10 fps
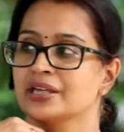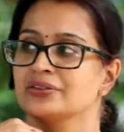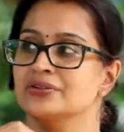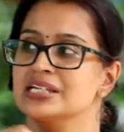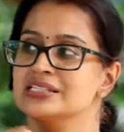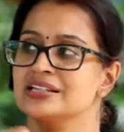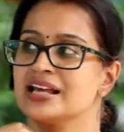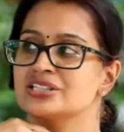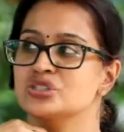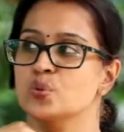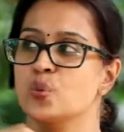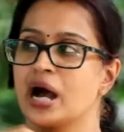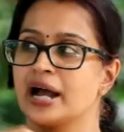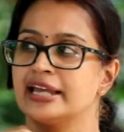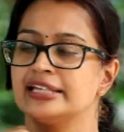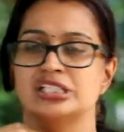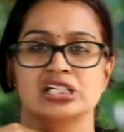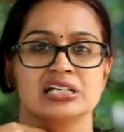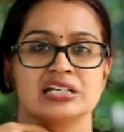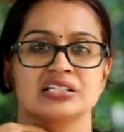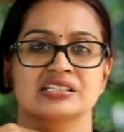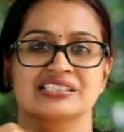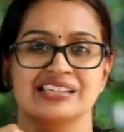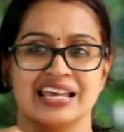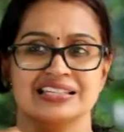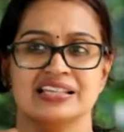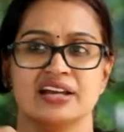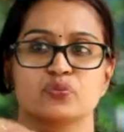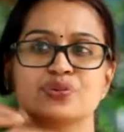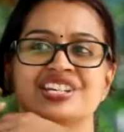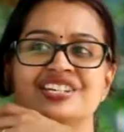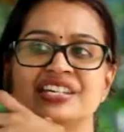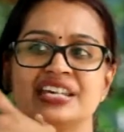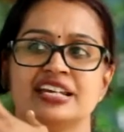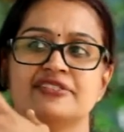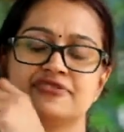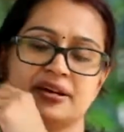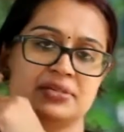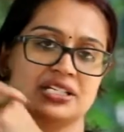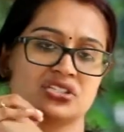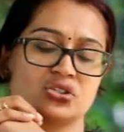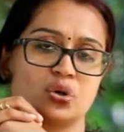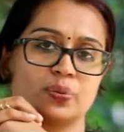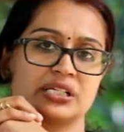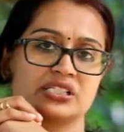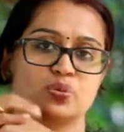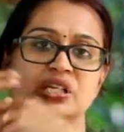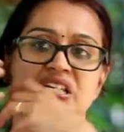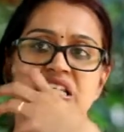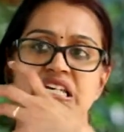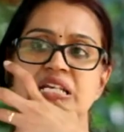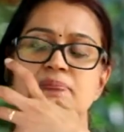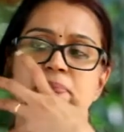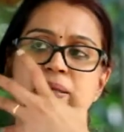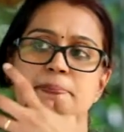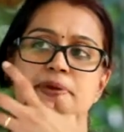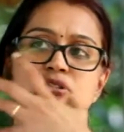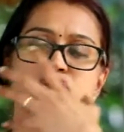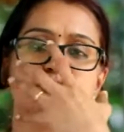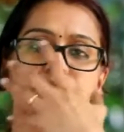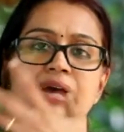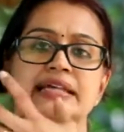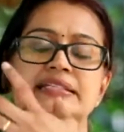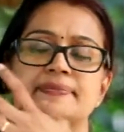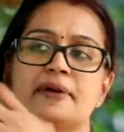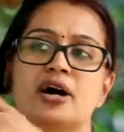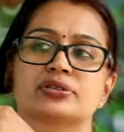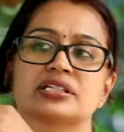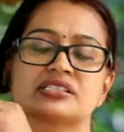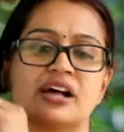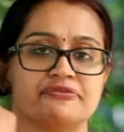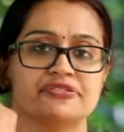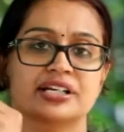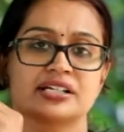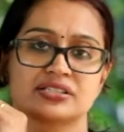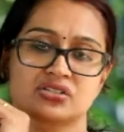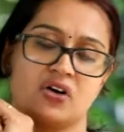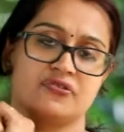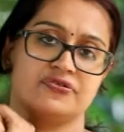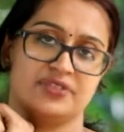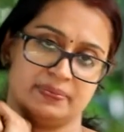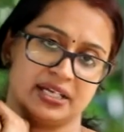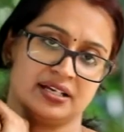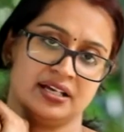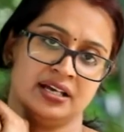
The reason as to why she says that we need feminist novelists, we need people to write about the sufferings of women,